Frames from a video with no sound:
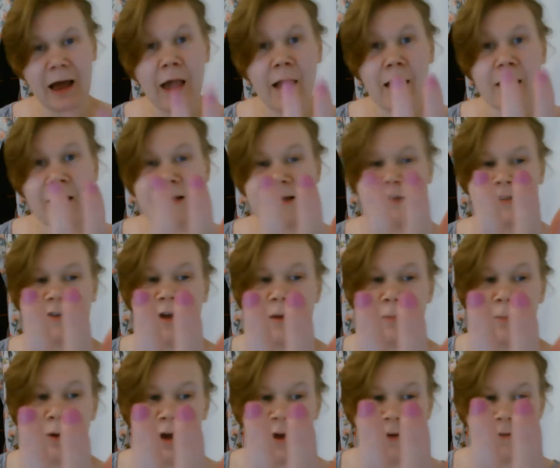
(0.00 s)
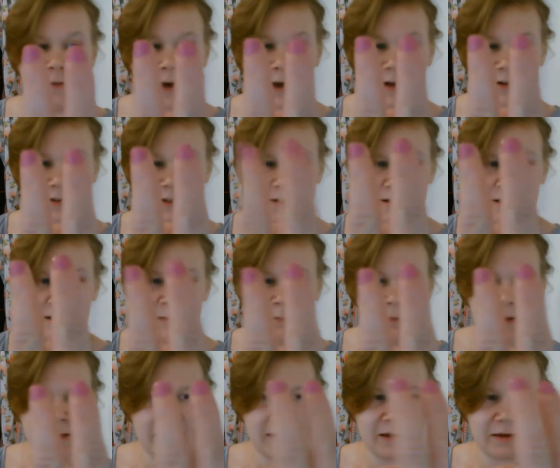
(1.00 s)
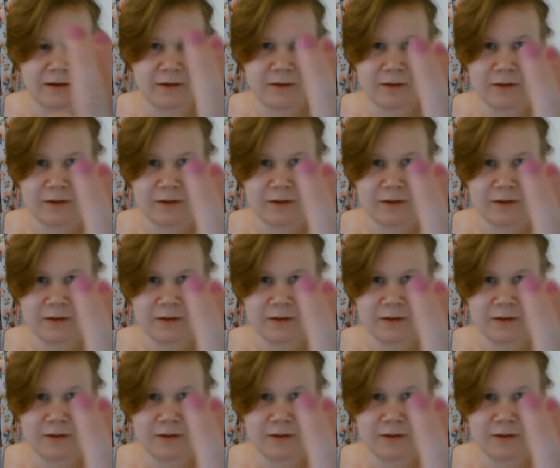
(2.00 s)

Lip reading: It's not perfect. I'm like,